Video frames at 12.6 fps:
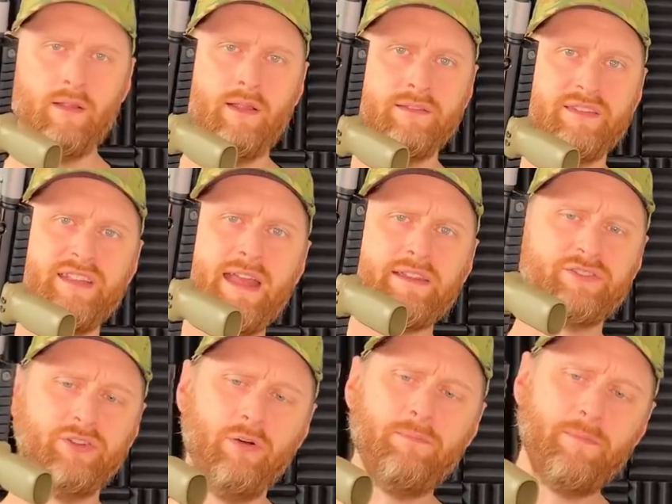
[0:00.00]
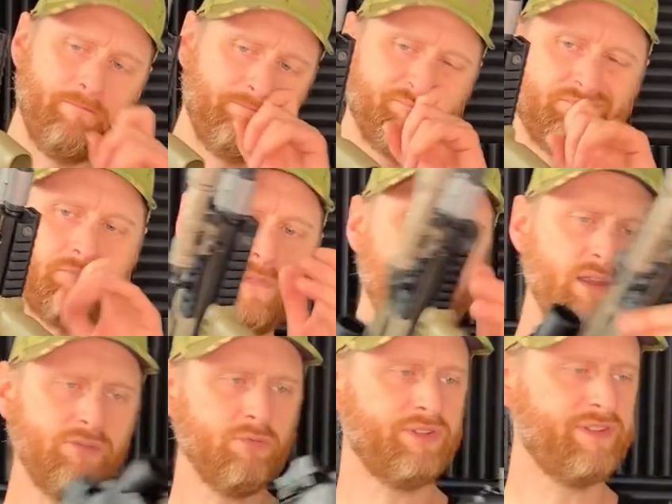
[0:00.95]
So next up
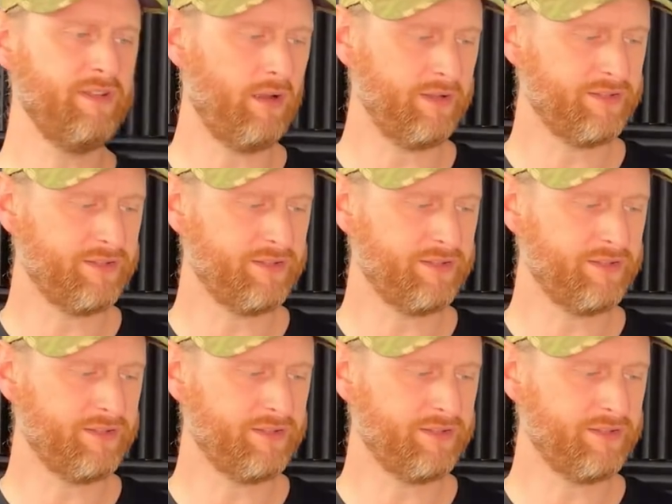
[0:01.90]
is what's it like